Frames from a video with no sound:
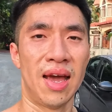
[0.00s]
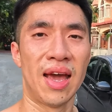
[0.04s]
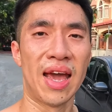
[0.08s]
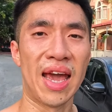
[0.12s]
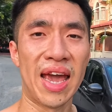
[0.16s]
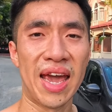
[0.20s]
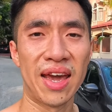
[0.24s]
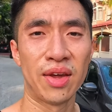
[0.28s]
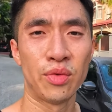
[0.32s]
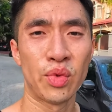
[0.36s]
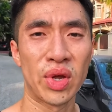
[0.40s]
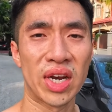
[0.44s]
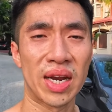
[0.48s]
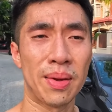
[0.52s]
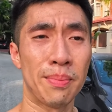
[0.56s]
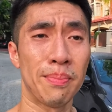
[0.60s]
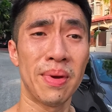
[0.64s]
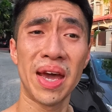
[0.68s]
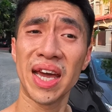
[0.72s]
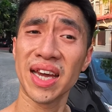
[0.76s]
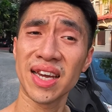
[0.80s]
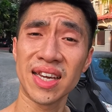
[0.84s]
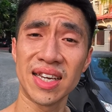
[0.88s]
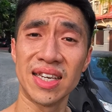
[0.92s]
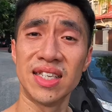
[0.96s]
And when I'm
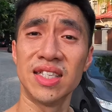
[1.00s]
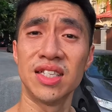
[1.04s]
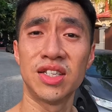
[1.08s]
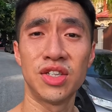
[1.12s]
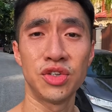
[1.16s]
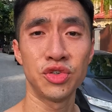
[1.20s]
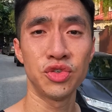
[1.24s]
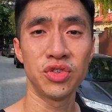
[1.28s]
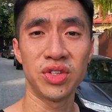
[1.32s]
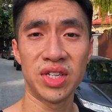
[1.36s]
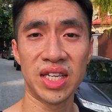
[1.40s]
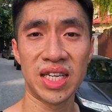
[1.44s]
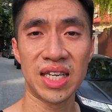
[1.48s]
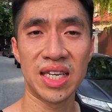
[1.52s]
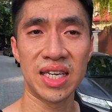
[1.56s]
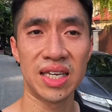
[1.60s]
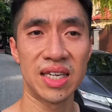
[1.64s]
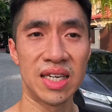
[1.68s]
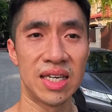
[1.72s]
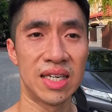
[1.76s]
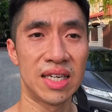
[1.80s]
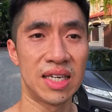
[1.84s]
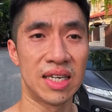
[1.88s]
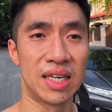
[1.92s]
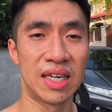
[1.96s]
back into
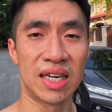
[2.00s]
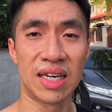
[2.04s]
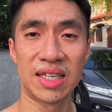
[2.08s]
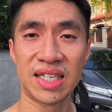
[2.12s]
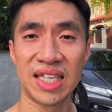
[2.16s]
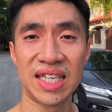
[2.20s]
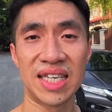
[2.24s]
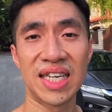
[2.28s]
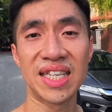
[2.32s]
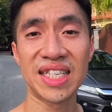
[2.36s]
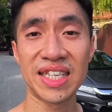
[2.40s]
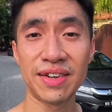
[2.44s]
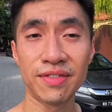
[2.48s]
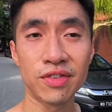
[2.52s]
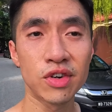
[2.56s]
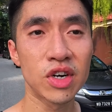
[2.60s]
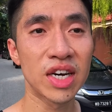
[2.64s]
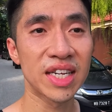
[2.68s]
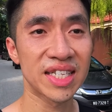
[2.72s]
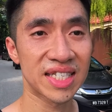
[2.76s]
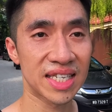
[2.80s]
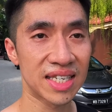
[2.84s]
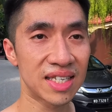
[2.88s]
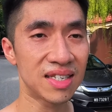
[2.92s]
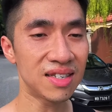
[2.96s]
the Adidas Evo
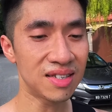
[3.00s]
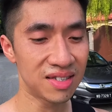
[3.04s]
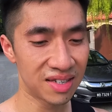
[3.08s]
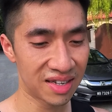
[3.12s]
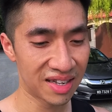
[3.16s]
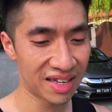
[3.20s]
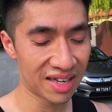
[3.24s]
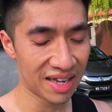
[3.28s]
SL,